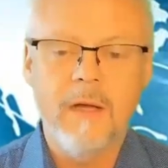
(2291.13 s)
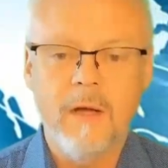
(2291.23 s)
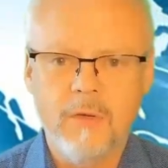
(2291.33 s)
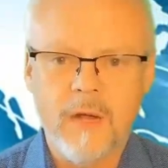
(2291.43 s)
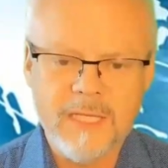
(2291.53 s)

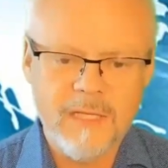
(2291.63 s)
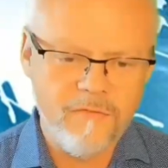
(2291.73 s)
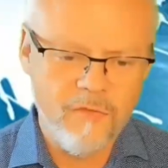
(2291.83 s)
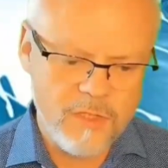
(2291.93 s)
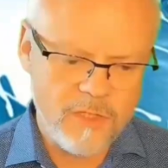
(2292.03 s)
are creating a
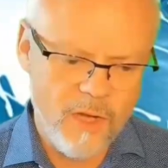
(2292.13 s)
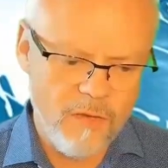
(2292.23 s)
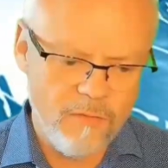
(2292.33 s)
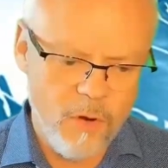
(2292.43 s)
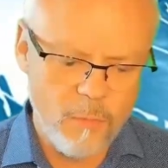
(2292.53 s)
volatile
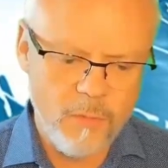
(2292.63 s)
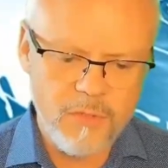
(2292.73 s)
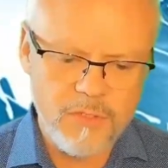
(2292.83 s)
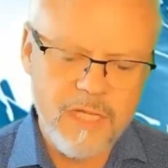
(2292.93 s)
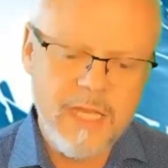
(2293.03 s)
environment
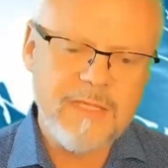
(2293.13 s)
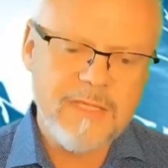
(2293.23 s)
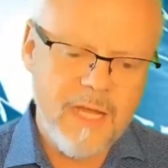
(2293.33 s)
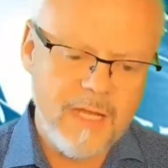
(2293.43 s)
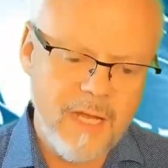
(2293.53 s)
which could
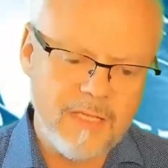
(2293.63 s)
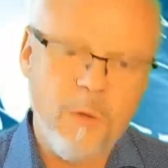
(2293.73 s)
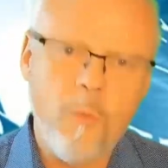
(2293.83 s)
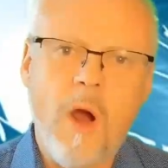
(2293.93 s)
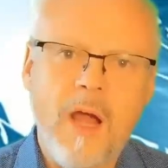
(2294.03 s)
easily ignite
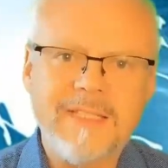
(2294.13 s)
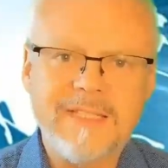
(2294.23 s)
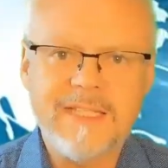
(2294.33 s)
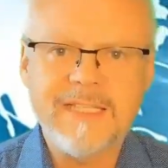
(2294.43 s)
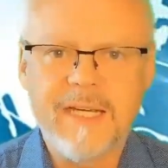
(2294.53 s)
a wider
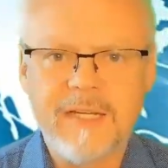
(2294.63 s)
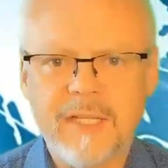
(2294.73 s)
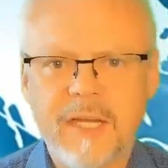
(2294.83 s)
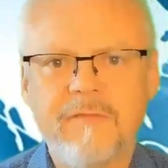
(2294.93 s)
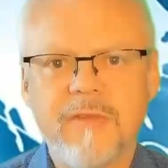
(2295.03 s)
sectarian
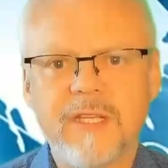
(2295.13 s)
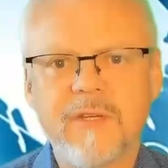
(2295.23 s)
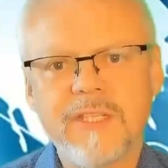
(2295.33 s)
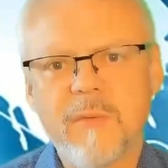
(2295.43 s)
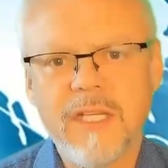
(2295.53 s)
conflict
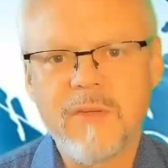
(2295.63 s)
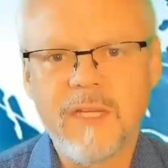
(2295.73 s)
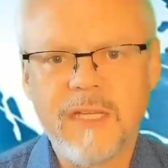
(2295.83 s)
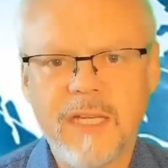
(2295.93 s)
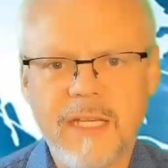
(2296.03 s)
during
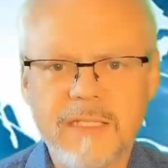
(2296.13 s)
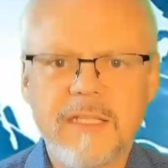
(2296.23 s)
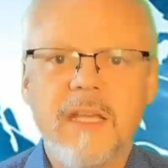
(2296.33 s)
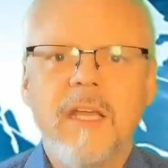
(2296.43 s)
2026.